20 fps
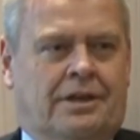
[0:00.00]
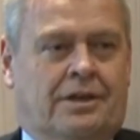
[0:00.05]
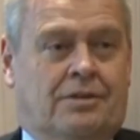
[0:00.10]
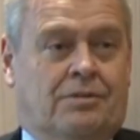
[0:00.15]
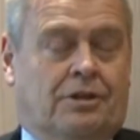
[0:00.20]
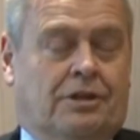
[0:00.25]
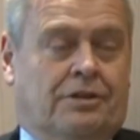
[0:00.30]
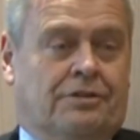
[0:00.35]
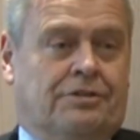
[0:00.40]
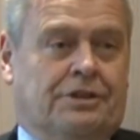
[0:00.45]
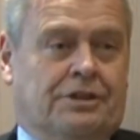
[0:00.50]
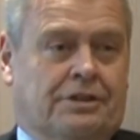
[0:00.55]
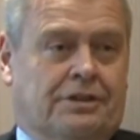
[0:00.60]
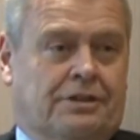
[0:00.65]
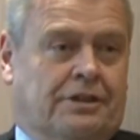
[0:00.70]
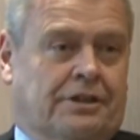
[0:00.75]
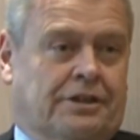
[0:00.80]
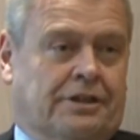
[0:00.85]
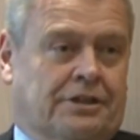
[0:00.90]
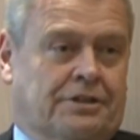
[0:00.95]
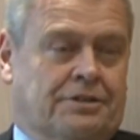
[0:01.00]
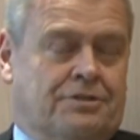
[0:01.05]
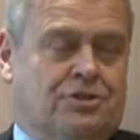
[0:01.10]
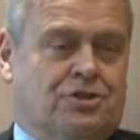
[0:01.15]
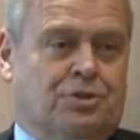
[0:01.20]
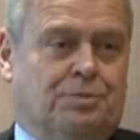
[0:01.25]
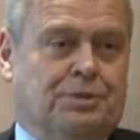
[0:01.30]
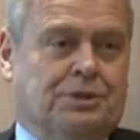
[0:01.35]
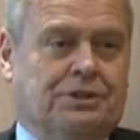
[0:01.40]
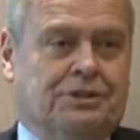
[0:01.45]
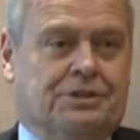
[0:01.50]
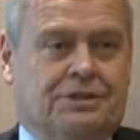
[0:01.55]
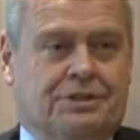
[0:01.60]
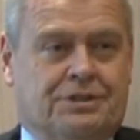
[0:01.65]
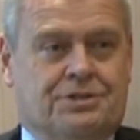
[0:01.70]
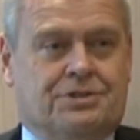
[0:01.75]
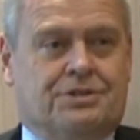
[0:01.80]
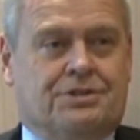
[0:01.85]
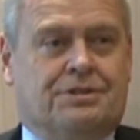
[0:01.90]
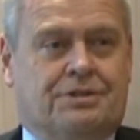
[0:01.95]
Well, I think stability
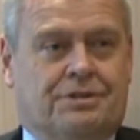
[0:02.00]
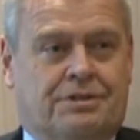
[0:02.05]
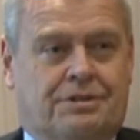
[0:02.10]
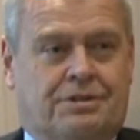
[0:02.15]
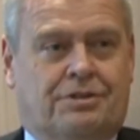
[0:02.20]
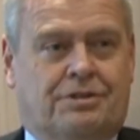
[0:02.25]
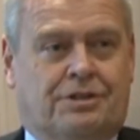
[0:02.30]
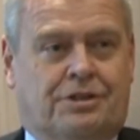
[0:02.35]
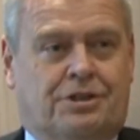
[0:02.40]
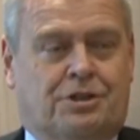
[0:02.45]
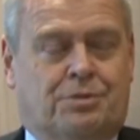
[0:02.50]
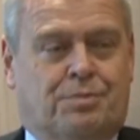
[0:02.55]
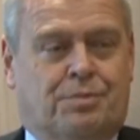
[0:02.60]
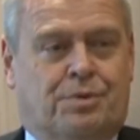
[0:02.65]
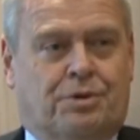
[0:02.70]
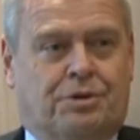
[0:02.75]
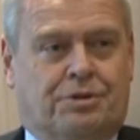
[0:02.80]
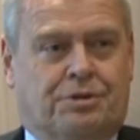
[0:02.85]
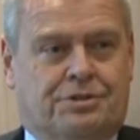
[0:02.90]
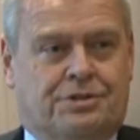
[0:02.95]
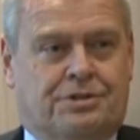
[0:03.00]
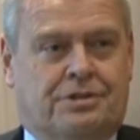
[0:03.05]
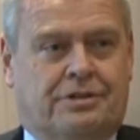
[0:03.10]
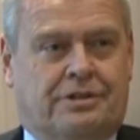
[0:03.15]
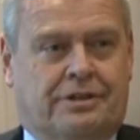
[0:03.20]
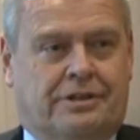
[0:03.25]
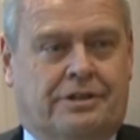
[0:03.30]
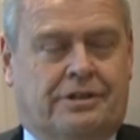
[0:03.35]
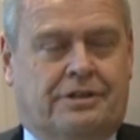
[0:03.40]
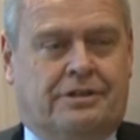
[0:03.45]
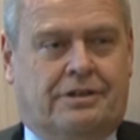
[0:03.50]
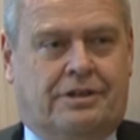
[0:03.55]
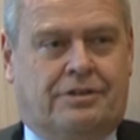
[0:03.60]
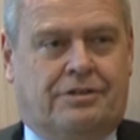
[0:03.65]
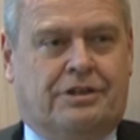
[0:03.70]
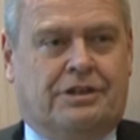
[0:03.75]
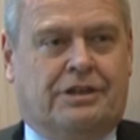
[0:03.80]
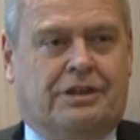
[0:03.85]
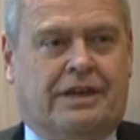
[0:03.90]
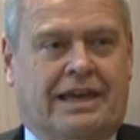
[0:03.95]
is the key point. I
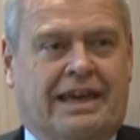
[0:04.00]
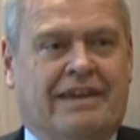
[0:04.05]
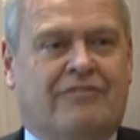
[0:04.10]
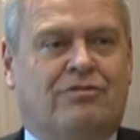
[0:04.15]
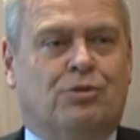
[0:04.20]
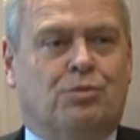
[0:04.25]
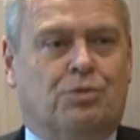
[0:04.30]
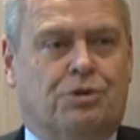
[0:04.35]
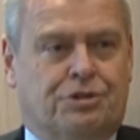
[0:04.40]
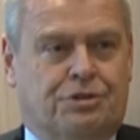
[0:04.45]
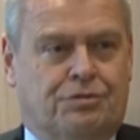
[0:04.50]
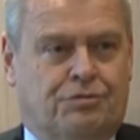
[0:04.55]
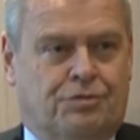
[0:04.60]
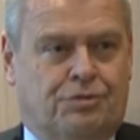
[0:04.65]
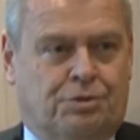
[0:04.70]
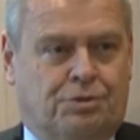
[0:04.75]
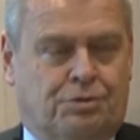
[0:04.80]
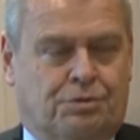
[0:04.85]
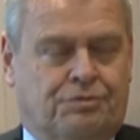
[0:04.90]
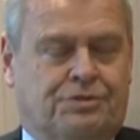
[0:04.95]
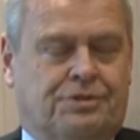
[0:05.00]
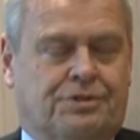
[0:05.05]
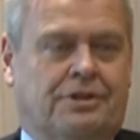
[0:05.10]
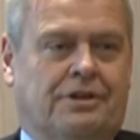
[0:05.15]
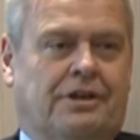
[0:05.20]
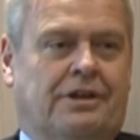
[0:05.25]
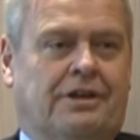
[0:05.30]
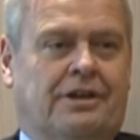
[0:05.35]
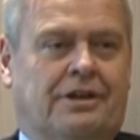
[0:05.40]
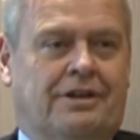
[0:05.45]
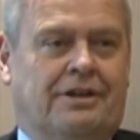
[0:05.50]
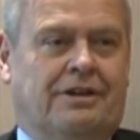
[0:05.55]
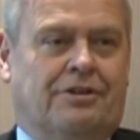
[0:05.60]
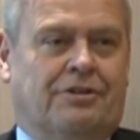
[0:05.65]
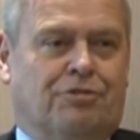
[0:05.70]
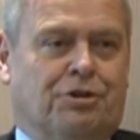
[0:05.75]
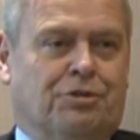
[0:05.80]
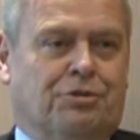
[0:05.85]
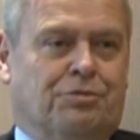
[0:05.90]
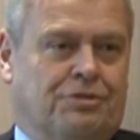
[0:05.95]
think everyone involved
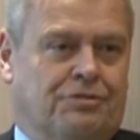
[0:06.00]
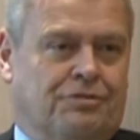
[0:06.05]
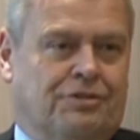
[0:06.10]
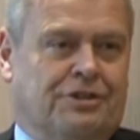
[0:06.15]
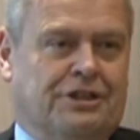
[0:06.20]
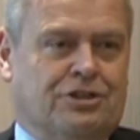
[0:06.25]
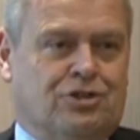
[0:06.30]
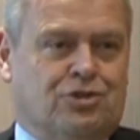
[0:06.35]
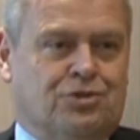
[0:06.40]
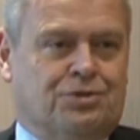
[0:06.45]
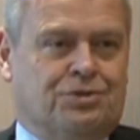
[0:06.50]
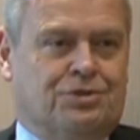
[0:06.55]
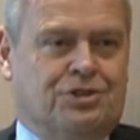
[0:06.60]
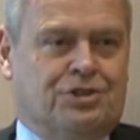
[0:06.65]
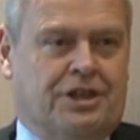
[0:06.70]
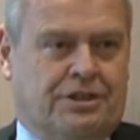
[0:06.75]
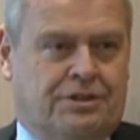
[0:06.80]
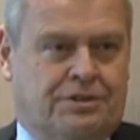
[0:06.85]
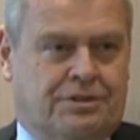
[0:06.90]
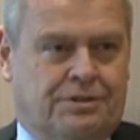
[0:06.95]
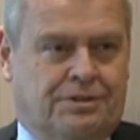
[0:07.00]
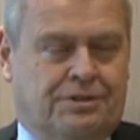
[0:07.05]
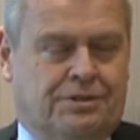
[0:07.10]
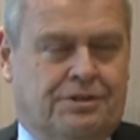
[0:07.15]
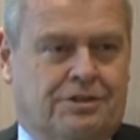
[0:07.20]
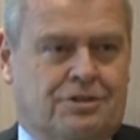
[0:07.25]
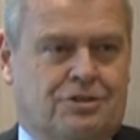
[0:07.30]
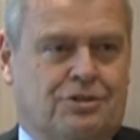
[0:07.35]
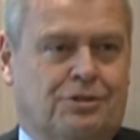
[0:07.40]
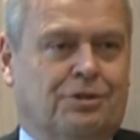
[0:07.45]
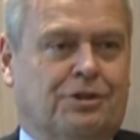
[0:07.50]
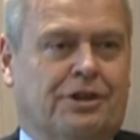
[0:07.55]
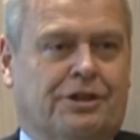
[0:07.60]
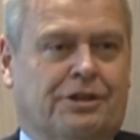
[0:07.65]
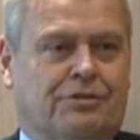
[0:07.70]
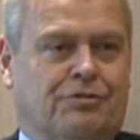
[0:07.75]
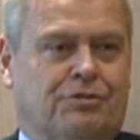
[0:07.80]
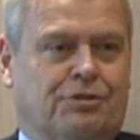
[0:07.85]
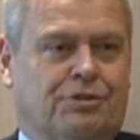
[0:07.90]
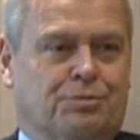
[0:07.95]
around the financial sector is
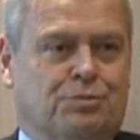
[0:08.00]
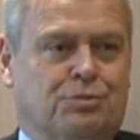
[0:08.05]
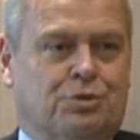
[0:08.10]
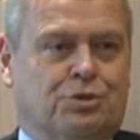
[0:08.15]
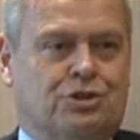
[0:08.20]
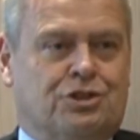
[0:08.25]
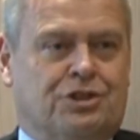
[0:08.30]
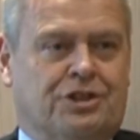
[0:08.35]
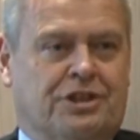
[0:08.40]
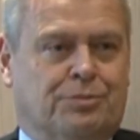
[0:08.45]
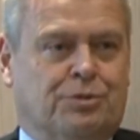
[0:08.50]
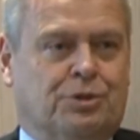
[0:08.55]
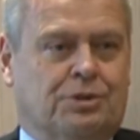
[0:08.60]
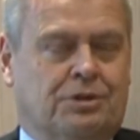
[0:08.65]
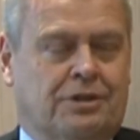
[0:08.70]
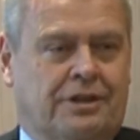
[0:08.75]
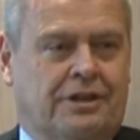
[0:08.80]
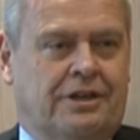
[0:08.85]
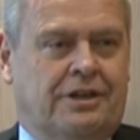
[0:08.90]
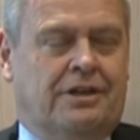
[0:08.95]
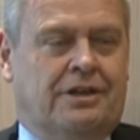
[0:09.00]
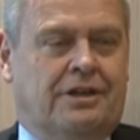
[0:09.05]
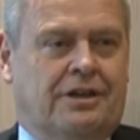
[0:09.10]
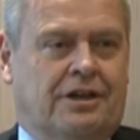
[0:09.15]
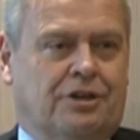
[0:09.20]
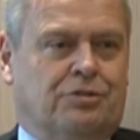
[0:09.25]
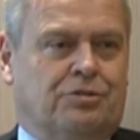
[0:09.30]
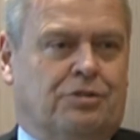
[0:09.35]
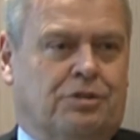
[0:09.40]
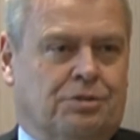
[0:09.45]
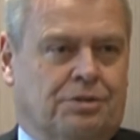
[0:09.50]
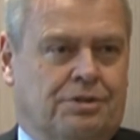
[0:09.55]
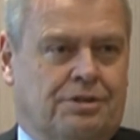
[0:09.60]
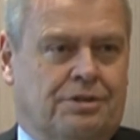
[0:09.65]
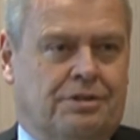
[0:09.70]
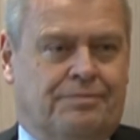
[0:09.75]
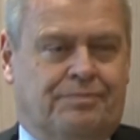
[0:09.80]
looking for a more stable outlook.